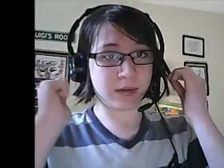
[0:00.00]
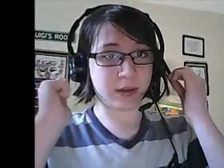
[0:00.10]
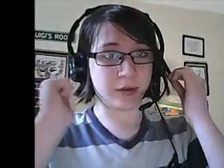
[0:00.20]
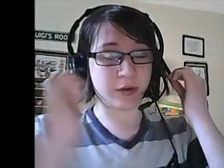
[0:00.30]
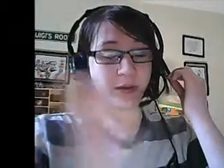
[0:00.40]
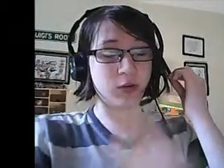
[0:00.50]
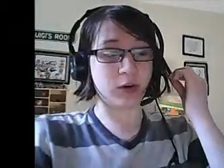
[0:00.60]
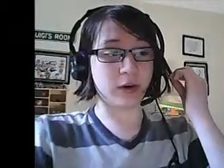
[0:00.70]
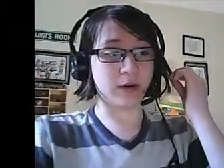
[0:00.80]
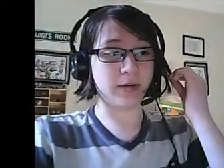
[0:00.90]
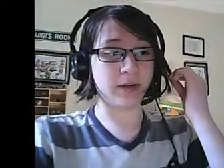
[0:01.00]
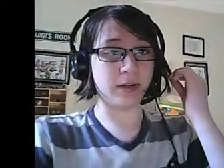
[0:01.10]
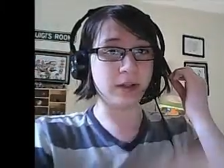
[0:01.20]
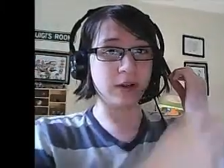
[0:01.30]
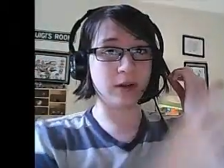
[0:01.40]
to learn more,
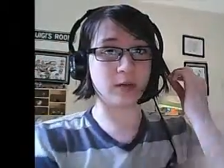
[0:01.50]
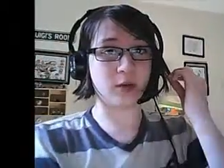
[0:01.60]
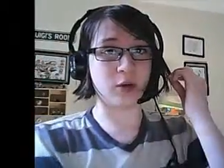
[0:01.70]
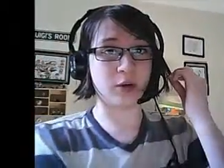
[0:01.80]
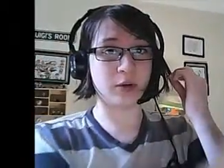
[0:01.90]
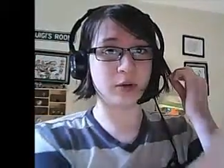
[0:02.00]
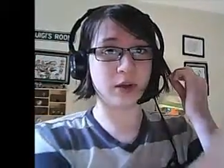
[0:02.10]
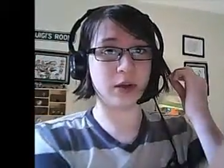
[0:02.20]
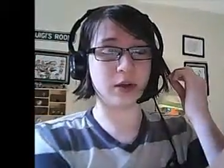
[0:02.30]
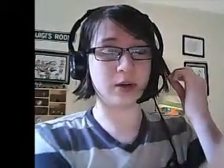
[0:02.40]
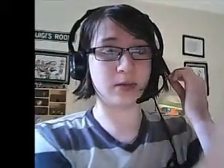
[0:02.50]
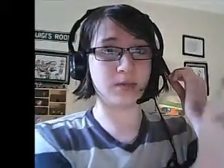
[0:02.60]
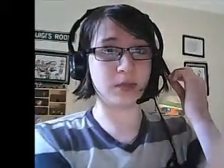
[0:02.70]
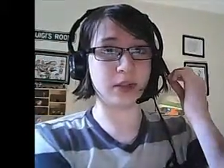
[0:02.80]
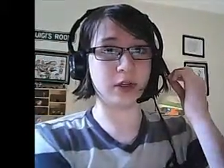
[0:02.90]
visit go to uh,
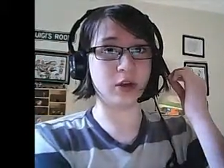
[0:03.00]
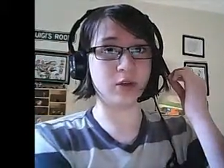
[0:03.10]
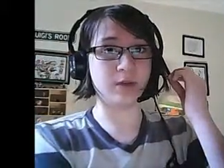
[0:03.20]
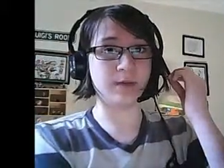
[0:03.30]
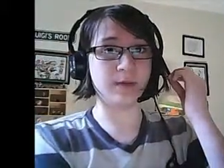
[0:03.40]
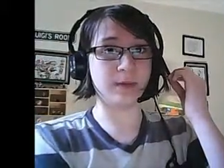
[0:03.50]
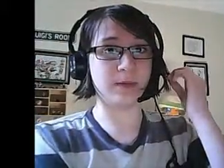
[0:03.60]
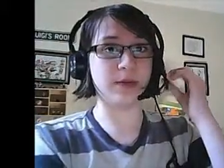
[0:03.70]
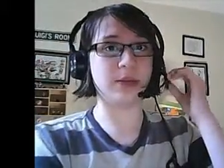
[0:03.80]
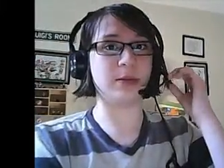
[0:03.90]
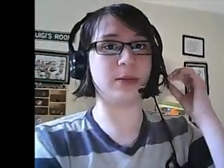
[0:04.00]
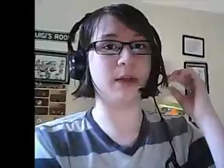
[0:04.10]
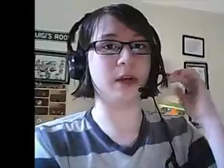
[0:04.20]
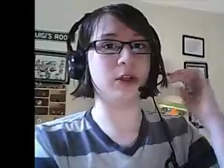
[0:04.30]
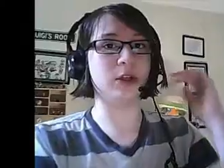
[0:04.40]
Cyndago's Facebook
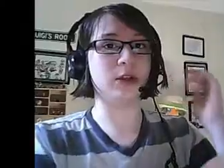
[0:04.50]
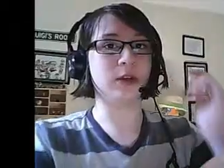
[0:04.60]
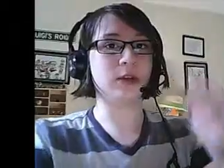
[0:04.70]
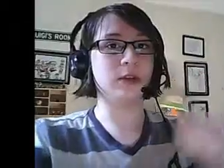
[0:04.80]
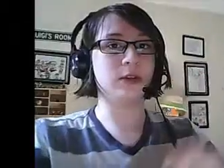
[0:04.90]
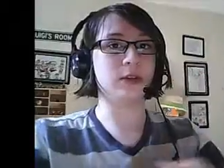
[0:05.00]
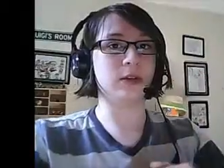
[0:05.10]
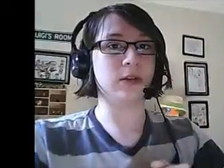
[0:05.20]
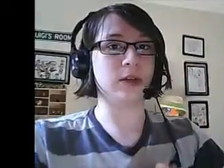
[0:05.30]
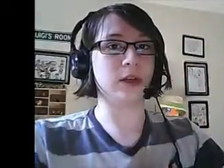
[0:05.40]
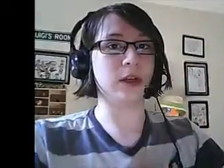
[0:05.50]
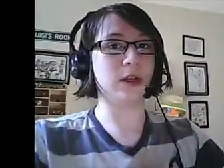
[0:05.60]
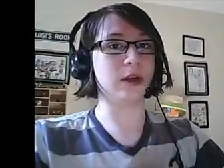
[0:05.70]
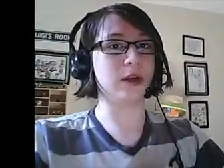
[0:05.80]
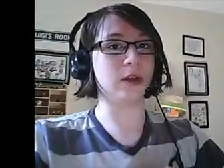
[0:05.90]
page,
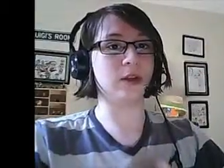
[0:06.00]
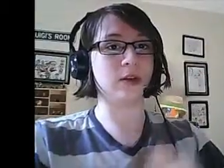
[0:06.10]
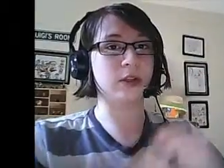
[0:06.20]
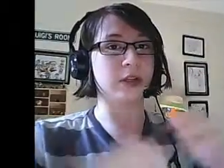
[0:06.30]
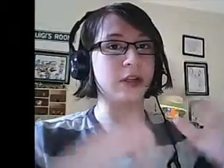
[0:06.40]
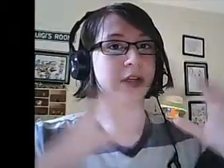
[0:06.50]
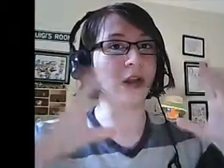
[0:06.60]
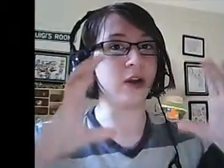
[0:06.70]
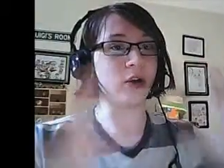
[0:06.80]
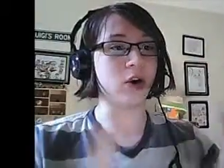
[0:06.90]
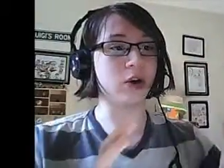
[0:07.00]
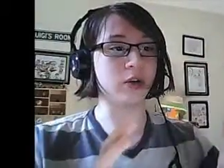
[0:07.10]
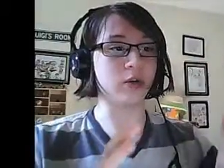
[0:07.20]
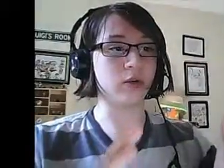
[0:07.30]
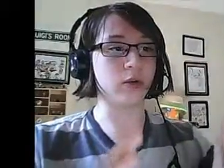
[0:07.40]
and uh, there's an entire
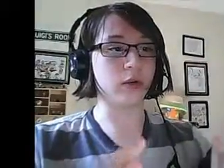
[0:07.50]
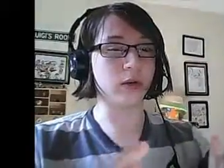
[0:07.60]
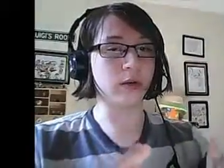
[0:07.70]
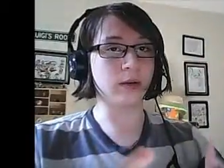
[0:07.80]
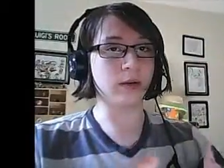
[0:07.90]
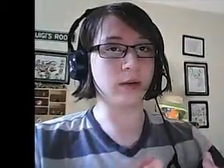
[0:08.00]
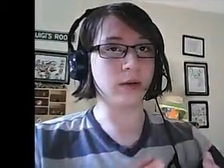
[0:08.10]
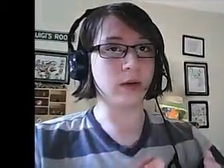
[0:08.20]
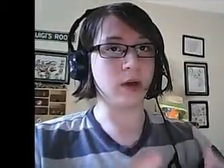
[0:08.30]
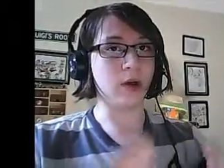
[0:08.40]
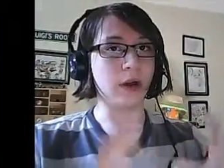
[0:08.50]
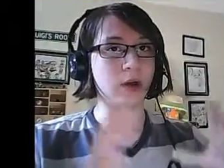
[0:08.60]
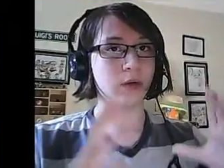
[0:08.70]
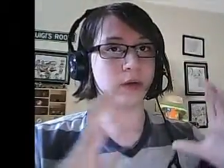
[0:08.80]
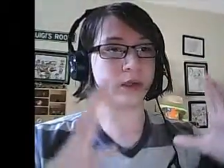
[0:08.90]
article
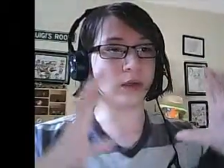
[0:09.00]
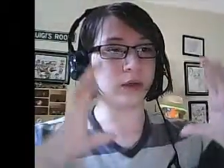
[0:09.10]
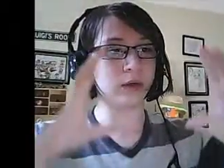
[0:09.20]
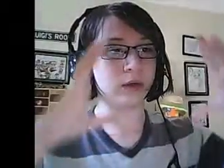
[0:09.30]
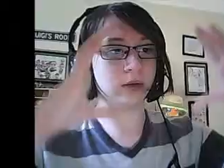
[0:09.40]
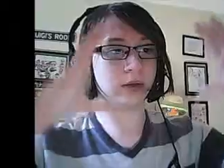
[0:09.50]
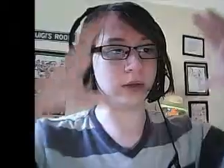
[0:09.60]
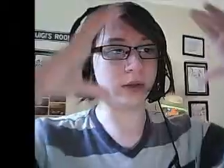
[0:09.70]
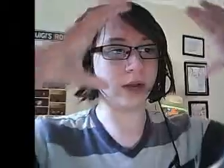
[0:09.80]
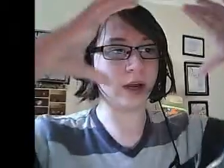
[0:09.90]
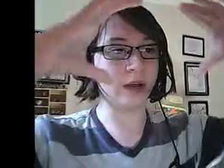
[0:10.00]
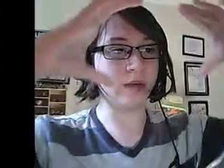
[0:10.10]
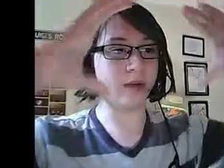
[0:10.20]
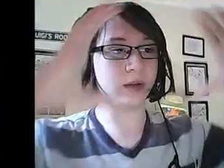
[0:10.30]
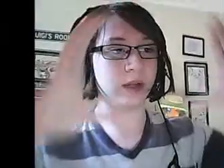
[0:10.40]
about t- that
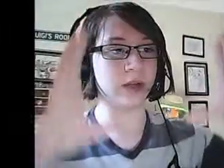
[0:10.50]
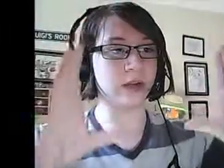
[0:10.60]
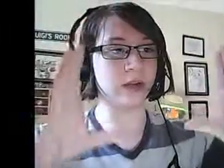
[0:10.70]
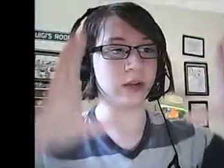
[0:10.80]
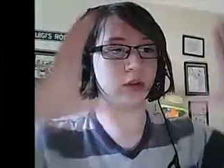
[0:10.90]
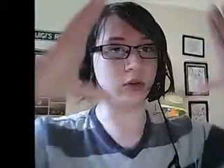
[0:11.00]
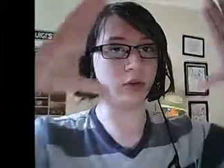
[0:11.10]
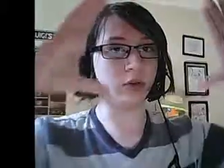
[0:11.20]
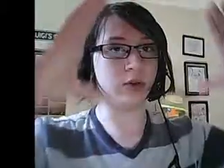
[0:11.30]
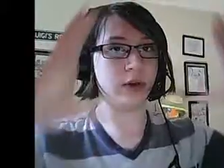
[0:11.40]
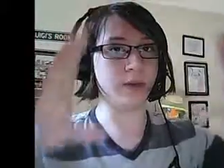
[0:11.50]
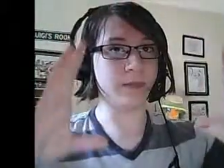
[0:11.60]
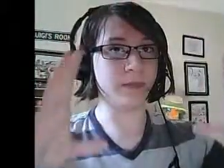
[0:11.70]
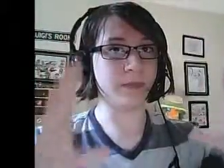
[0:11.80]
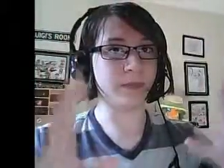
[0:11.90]
that shows what
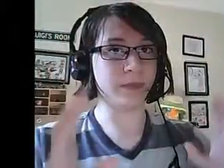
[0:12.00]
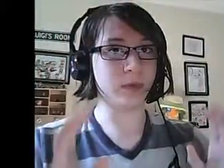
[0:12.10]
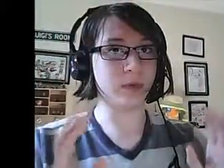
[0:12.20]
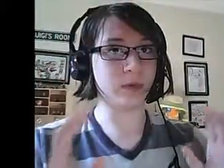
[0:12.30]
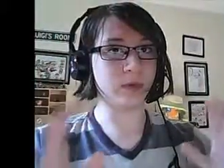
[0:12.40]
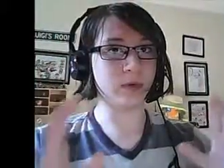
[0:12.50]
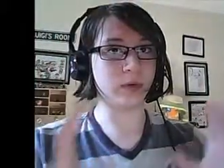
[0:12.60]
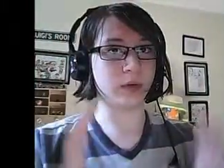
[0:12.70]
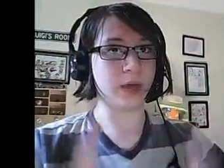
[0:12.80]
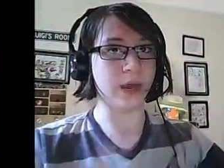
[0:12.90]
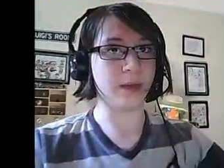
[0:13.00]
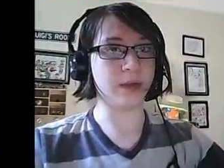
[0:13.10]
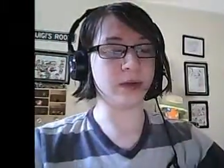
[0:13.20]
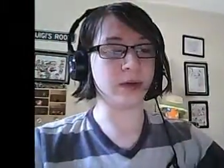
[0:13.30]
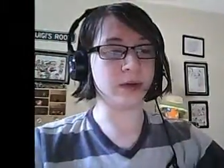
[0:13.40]
happened.
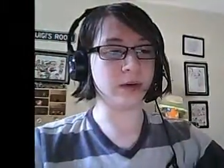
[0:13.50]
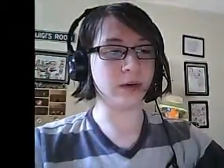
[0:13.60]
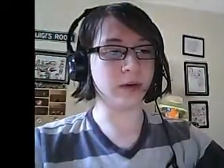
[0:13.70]
So,